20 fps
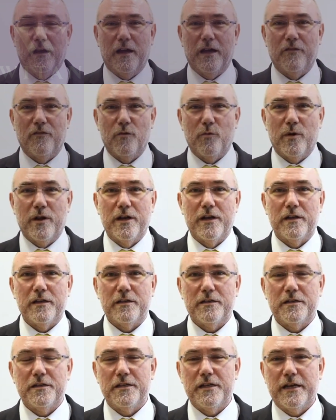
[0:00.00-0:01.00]
Hi everyone.
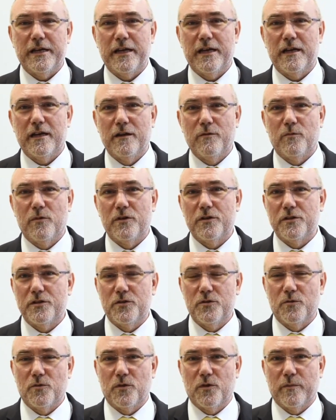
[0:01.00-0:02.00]
Today I want to
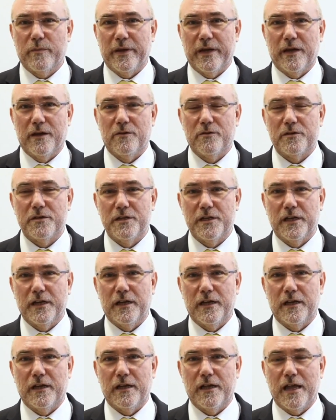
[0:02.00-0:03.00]
talk about
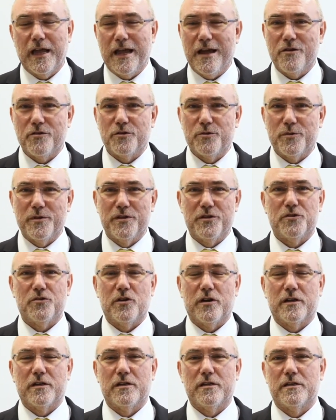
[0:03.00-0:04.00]
how to
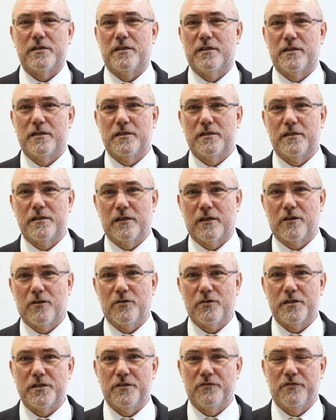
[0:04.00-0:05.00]
instruct a solicitor
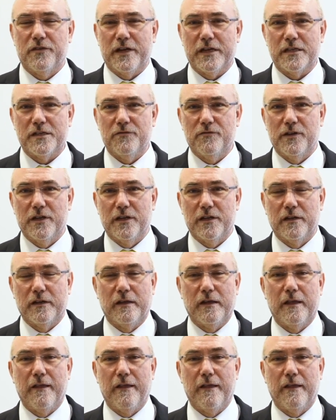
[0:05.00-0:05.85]
cost effectively.